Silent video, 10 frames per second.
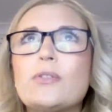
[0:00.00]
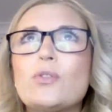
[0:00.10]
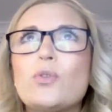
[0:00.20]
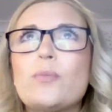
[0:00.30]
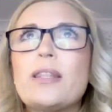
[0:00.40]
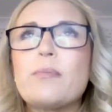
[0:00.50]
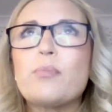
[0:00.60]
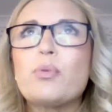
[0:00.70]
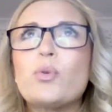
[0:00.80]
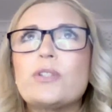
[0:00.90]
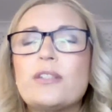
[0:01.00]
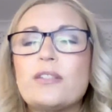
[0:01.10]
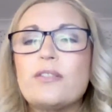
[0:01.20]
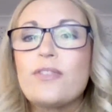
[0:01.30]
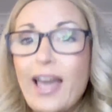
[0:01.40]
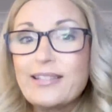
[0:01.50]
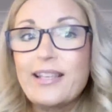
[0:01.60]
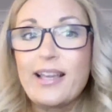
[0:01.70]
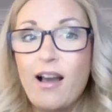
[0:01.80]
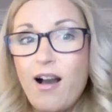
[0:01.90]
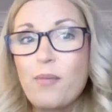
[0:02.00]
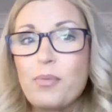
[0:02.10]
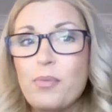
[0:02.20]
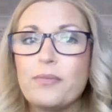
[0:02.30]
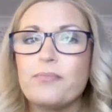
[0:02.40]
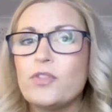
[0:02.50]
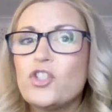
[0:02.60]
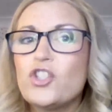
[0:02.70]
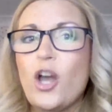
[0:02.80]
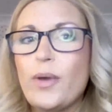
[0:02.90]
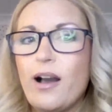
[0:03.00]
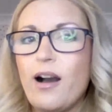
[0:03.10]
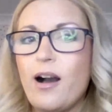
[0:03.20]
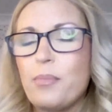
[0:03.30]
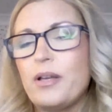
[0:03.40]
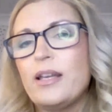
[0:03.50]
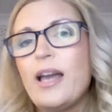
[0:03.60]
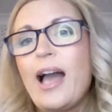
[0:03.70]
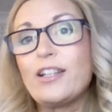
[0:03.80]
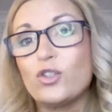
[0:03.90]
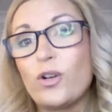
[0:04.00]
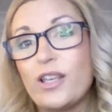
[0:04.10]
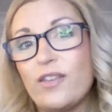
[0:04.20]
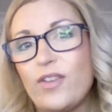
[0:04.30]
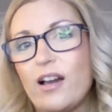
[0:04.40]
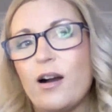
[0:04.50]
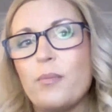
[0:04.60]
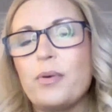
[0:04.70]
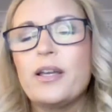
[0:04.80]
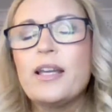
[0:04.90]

taught me the importance of getting up, showing up, and not giving up.